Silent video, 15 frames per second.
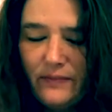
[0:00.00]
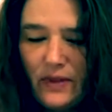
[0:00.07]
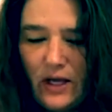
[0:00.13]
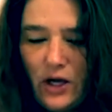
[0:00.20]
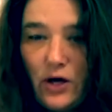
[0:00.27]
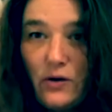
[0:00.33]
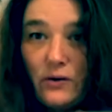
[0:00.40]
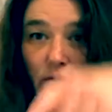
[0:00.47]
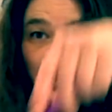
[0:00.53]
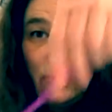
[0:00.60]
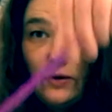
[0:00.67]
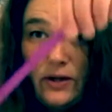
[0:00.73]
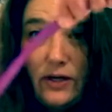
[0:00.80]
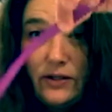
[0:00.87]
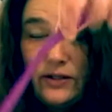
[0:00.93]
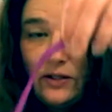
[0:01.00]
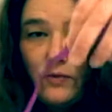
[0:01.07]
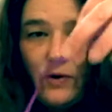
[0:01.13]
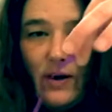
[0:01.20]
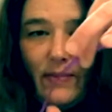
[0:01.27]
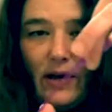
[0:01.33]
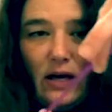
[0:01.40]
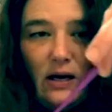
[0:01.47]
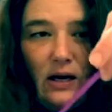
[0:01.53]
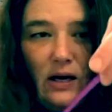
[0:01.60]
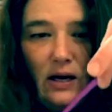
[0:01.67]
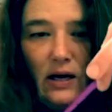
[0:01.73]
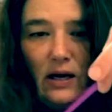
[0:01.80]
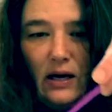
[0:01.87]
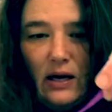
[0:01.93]
Huge. So here's some ribbon.
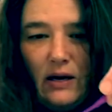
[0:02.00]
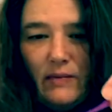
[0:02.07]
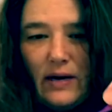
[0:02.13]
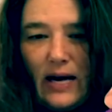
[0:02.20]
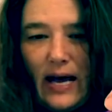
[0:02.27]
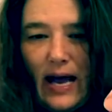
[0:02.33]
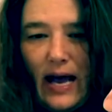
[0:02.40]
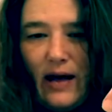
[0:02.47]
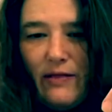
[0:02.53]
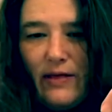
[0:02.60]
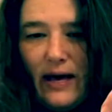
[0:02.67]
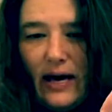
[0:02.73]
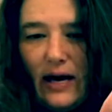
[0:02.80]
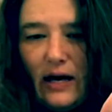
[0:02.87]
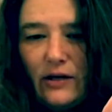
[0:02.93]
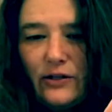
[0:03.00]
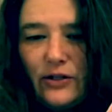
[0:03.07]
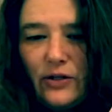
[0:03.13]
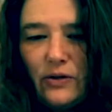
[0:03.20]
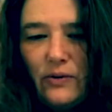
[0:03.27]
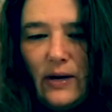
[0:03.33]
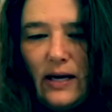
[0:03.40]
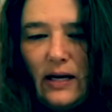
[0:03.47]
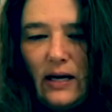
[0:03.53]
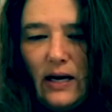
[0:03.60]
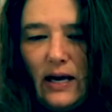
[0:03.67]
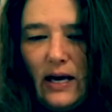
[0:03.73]
I'm going to add that to it.